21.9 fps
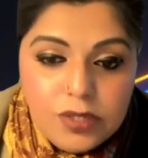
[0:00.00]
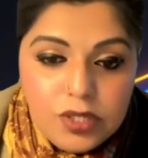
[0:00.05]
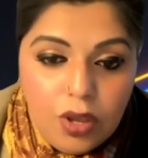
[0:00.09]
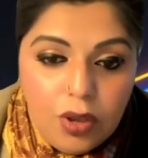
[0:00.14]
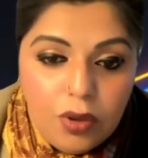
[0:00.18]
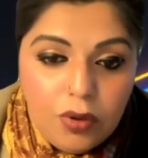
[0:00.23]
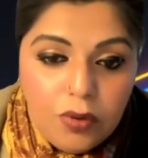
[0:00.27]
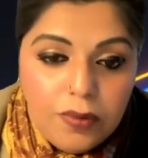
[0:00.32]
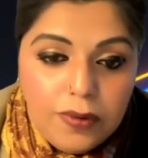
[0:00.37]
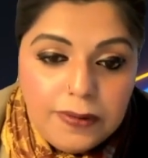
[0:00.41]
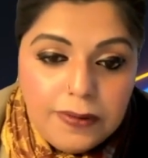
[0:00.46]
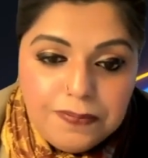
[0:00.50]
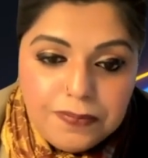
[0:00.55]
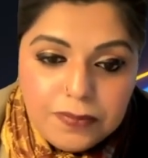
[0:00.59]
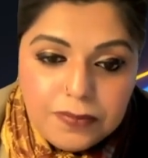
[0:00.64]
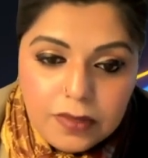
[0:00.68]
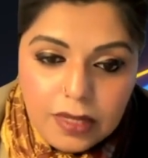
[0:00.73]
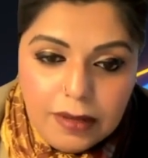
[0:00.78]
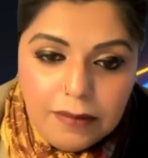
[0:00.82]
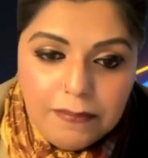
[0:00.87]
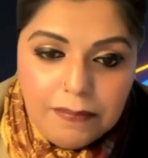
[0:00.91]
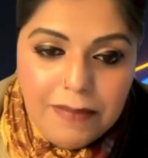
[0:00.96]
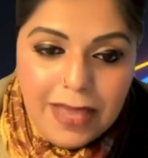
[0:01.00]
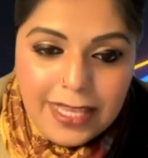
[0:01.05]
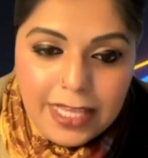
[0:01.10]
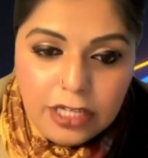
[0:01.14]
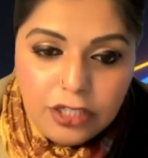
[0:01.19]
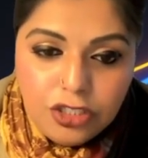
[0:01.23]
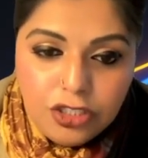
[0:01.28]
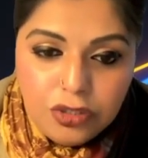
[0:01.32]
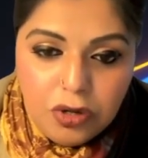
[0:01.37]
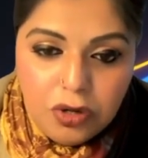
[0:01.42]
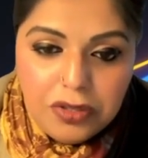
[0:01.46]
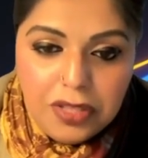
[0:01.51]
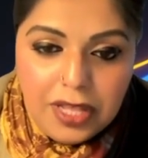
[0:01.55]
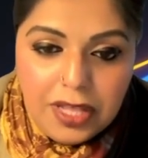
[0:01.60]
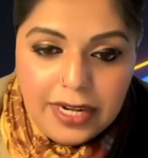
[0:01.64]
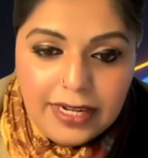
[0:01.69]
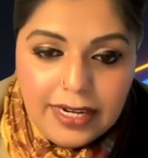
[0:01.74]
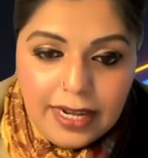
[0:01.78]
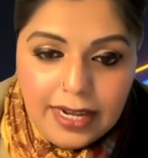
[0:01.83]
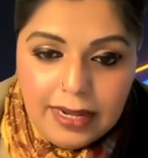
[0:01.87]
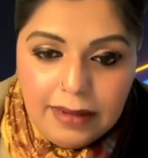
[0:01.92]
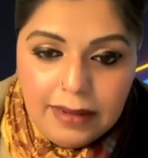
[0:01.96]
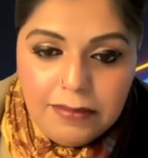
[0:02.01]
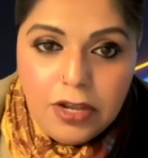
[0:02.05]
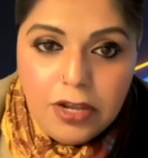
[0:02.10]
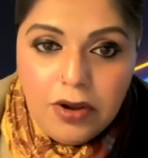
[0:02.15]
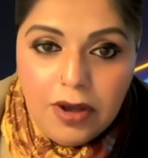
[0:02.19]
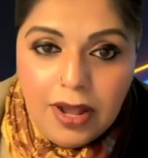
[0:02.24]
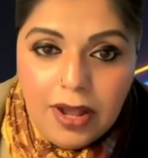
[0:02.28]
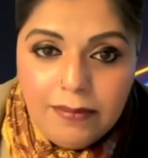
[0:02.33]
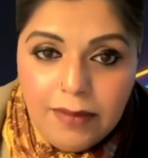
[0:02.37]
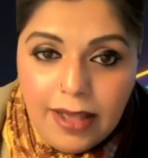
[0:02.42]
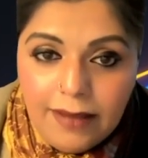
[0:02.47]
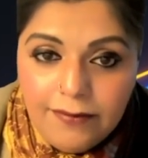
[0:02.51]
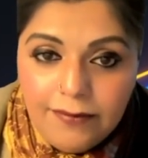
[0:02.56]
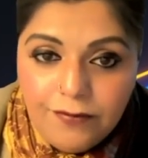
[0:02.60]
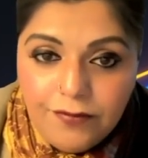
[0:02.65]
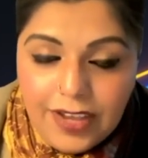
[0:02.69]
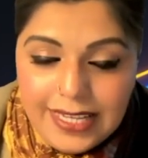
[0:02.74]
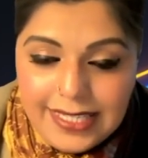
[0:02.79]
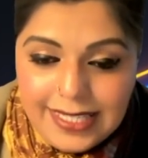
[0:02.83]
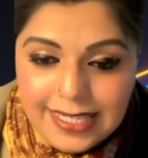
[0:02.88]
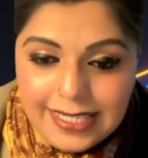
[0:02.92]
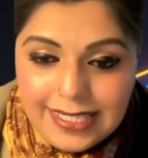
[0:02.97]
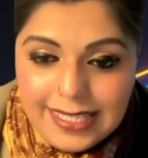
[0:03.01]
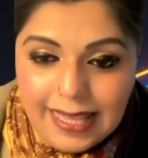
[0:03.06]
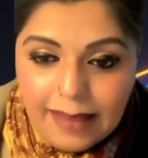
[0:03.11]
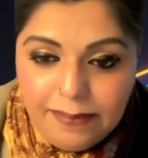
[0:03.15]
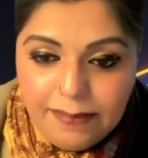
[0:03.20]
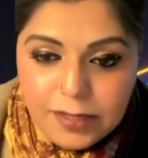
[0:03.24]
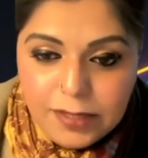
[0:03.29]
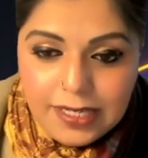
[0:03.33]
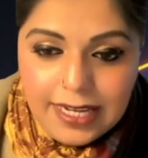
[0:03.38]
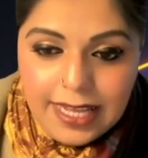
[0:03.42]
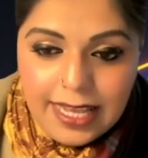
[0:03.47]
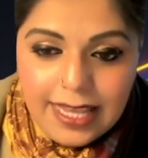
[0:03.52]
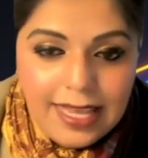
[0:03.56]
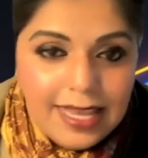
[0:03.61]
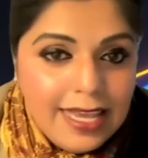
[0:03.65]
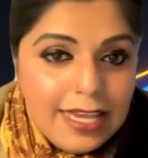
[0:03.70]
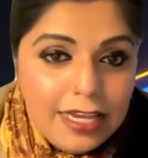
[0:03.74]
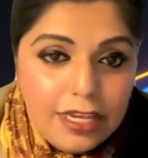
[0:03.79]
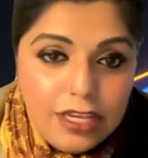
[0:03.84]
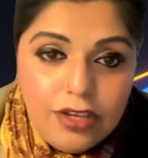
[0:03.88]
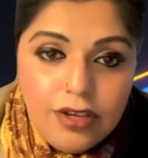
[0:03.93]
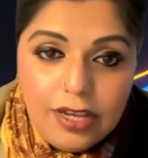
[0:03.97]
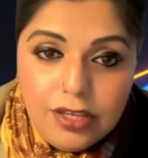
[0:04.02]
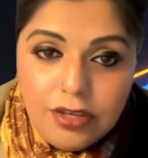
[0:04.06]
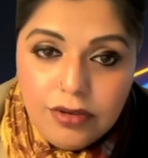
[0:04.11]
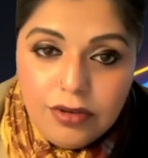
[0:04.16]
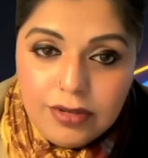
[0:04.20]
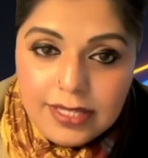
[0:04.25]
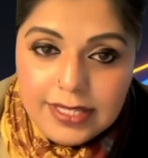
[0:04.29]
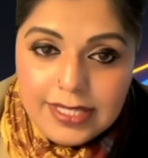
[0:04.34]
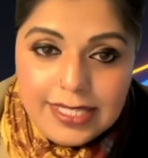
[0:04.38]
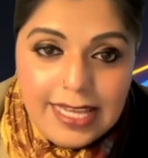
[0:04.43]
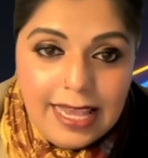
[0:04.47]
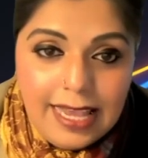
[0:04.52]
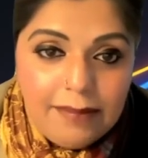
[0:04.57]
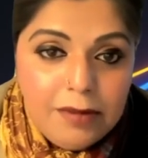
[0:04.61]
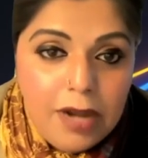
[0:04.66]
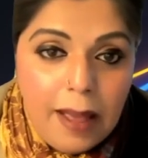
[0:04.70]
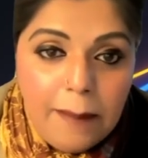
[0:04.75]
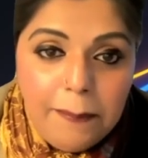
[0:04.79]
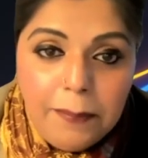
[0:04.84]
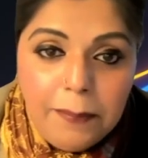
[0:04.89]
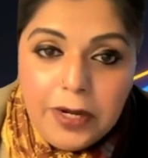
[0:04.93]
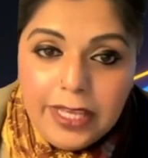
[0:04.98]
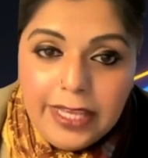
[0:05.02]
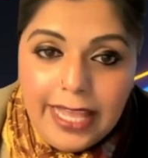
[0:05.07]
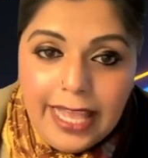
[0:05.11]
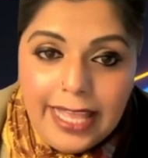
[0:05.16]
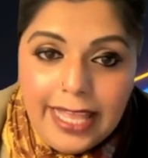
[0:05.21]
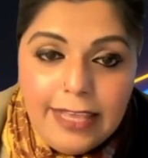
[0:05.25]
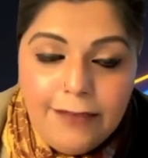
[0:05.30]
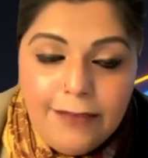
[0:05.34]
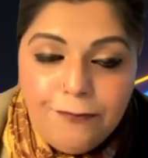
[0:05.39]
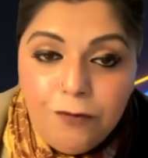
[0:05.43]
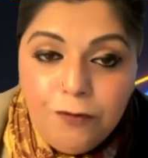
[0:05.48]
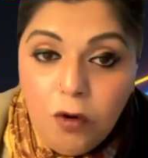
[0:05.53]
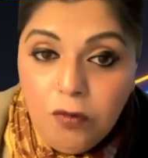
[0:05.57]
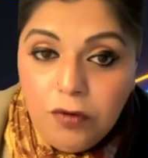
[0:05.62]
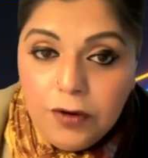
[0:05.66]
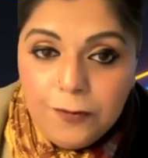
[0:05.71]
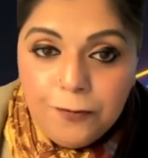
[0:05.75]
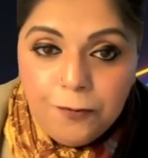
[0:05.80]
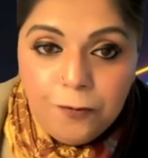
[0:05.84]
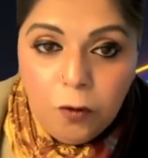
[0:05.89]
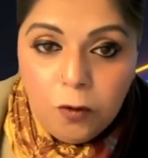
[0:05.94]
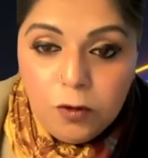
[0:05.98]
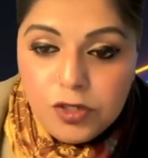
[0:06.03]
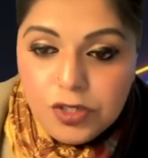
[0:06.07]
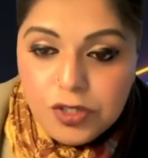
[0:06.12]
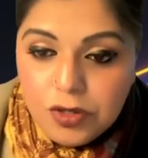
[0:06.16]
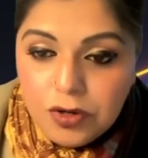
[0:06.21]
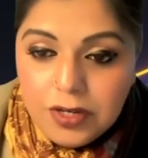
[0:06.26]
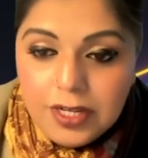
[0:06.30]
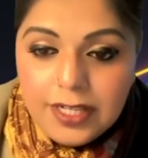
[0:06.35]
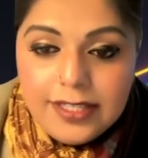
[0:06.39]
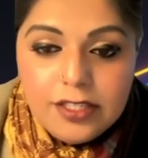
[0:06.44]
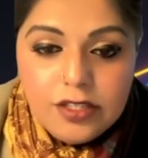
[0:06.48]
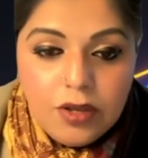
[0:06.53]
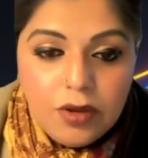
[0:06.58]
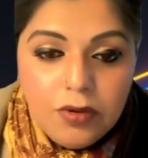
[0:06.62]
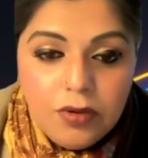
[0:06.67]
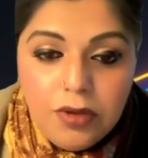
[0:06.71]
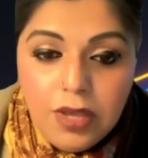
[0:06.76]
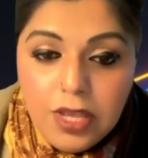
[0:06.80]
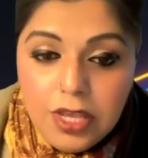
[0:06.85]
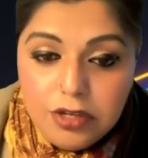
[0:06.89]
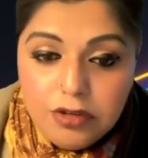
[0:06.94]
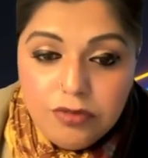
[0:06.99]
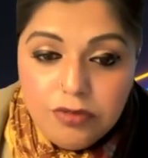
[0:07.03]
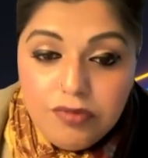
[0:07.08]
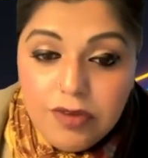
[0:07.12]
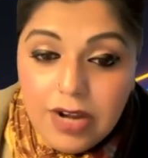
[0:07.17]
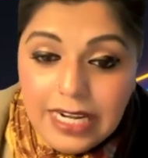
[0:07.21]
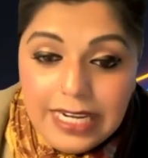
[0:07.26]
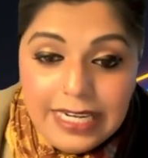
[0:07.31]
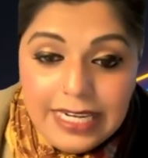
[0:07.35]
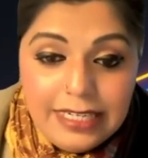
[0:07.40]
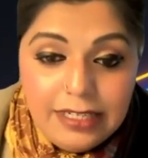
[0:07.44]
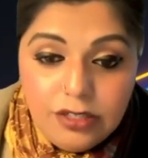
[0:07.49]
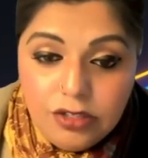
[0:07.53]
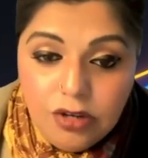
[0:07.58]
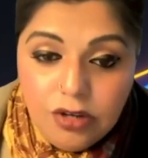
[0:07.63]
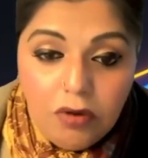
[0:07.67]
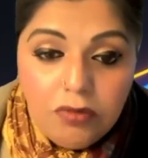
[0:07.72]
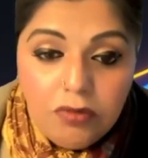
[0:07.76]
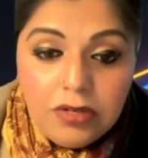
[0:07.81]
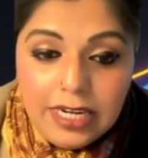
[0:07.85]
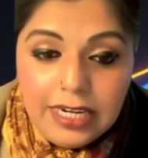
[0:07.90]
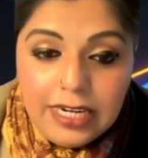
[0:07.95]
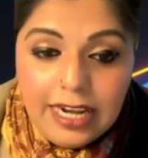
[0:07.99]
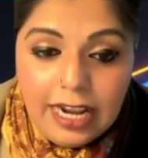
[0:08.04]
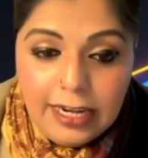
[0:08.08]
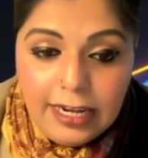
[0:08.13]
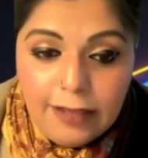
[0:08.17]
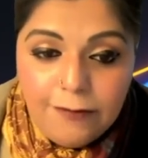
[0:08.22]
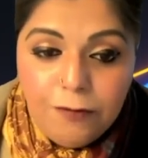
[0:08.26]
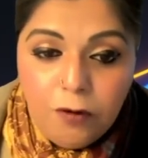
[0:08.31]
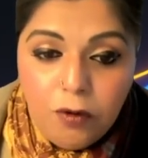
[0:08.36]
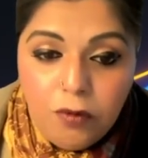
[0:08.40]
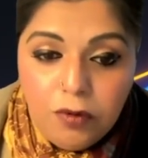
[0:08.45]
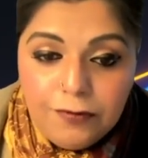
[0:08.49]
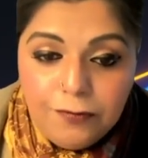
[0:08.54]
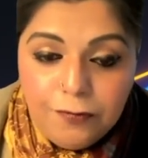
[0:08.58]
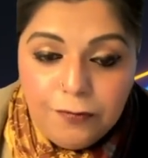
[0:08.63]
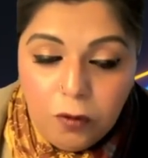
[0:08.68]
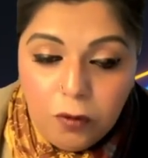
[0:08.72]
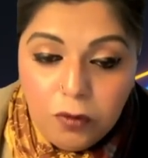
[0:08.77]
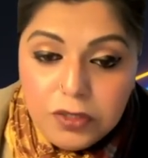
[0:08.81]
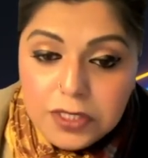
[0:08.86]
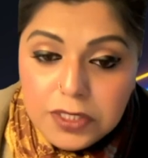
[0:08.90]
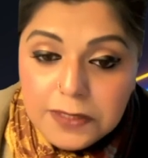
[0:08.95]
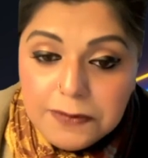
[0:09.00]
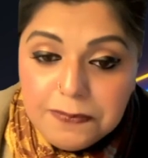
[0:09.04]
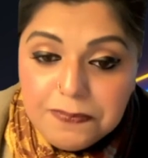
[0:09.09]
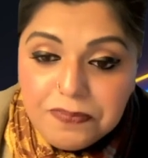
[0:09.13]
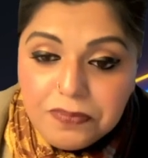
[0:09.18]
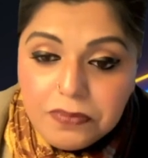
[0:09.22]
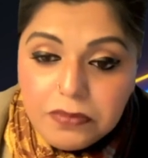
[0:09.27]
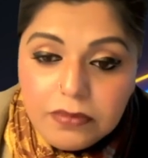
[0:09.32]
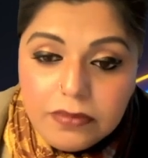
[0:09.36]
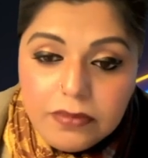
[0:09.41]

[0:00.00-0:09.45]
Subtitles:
So making sure that I'm facing septally. You can see I'm not putting any forward force on it, so you really don't need any forward force.